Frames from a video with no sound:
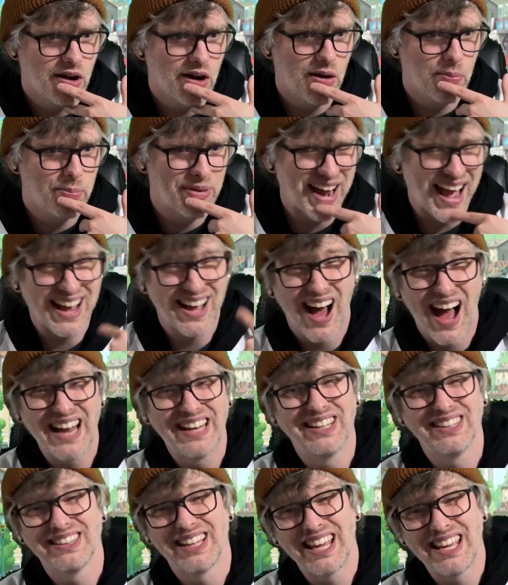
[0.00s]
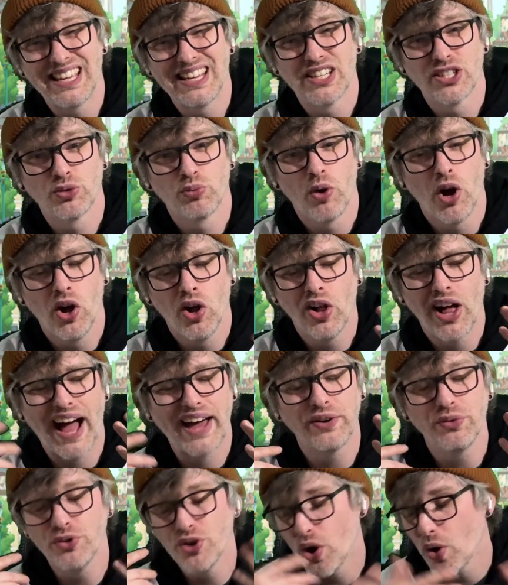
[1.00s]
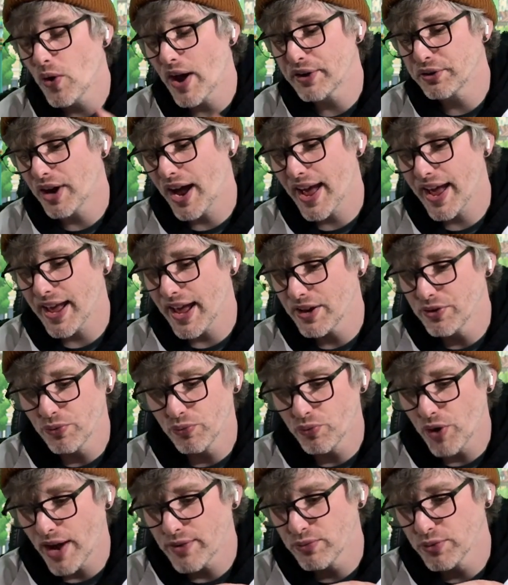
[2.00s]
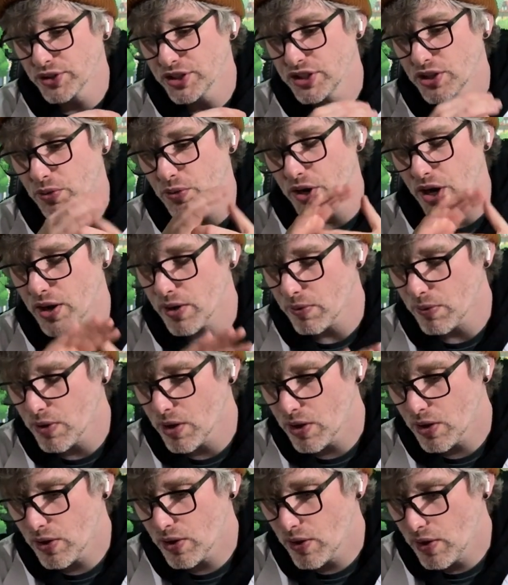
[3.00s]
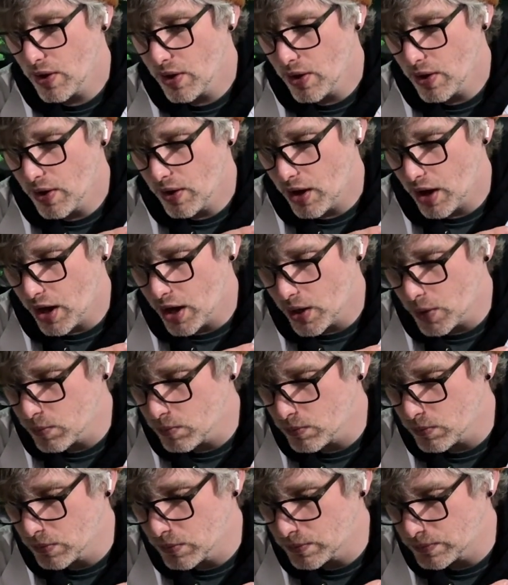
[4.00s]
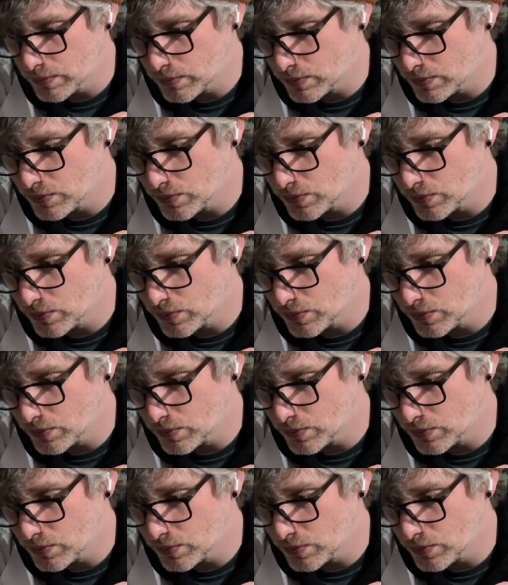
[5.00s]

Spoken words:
But I kind of like it as well. I don't know. I don't. I really don't know. Um,